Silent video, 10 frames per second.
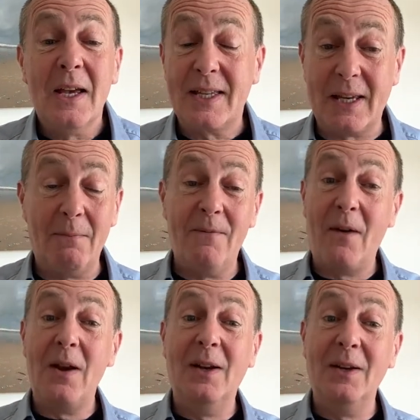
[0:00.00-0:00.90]
Some
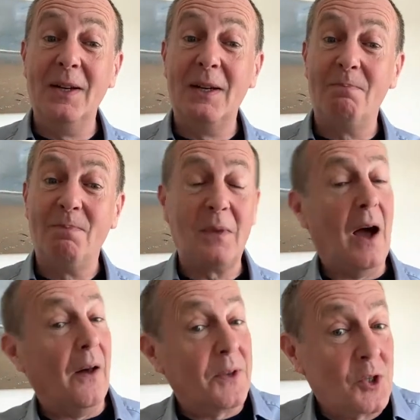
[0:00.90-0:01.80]
very learned,
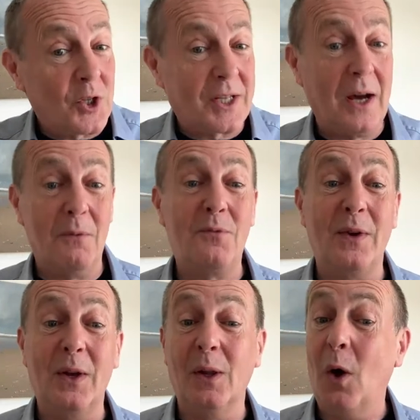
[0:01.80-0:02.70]
others just gut
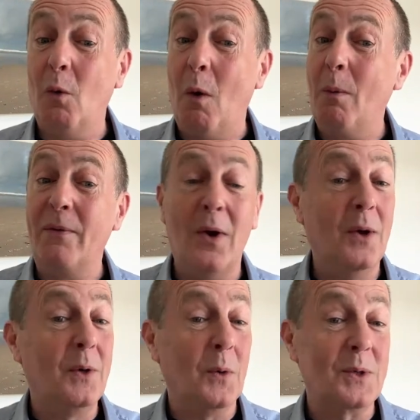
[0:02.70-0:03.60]
feel or what we've
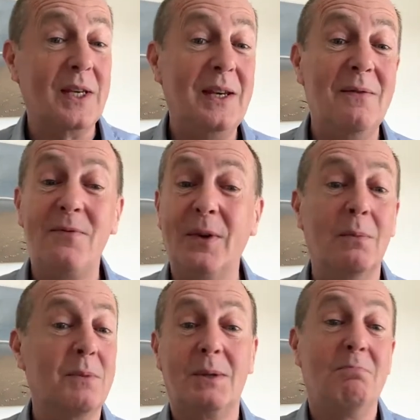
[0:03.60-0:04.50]
heard or seen in
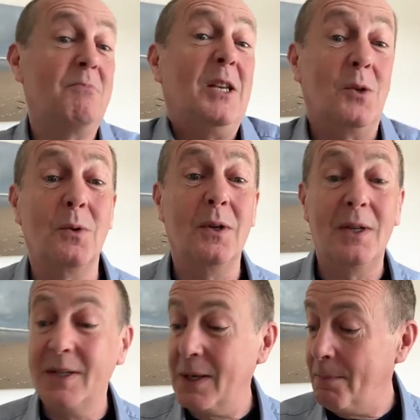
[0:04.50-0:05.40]
films. That's all good,
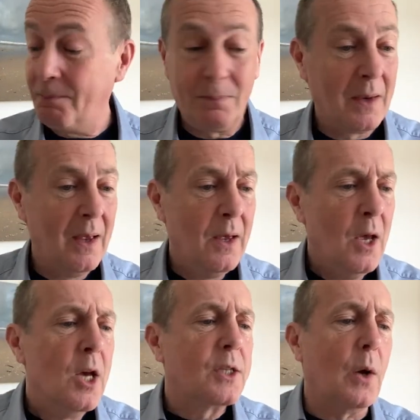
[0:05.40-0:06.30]
isn't it?
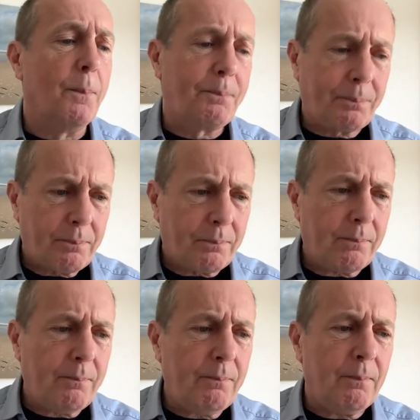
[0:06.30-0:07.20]
So,
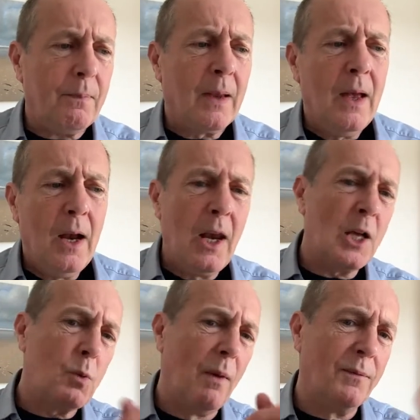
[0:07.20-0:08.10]

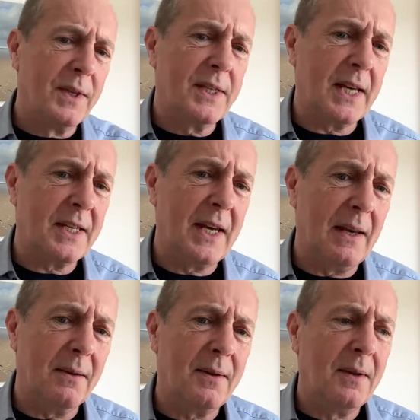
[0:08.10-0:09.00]
last one for the
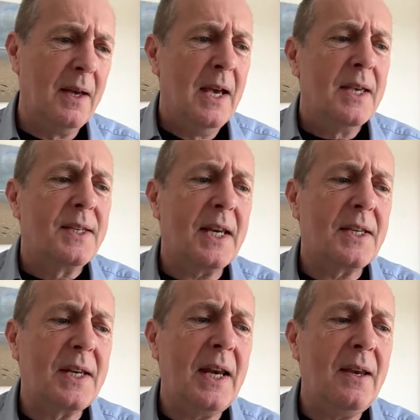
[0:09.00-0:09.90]
16th.
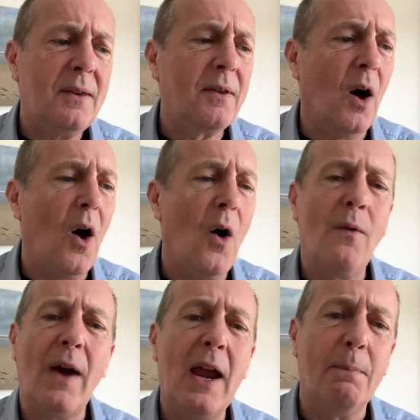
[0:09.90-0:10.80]
16th
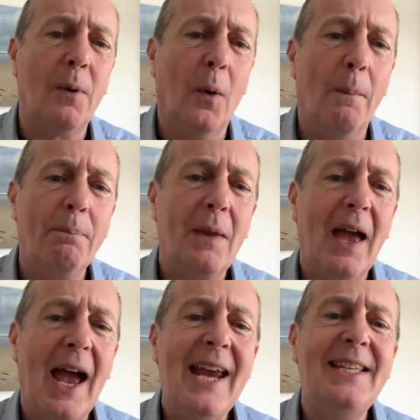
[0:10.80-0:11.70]
of April,
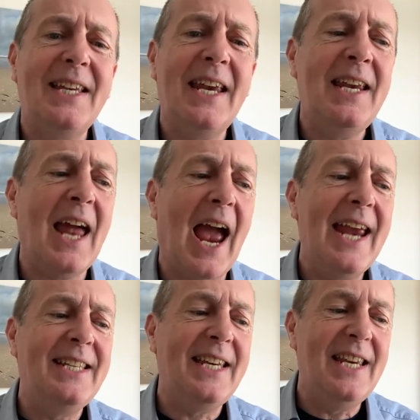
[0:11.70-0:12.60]

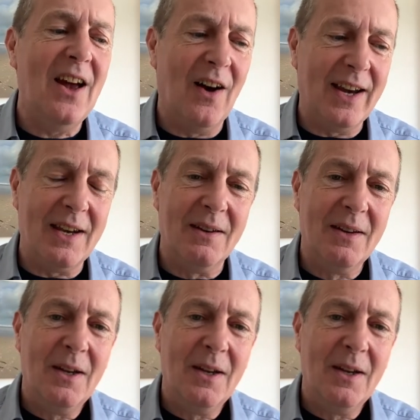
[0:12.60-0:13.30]
1889.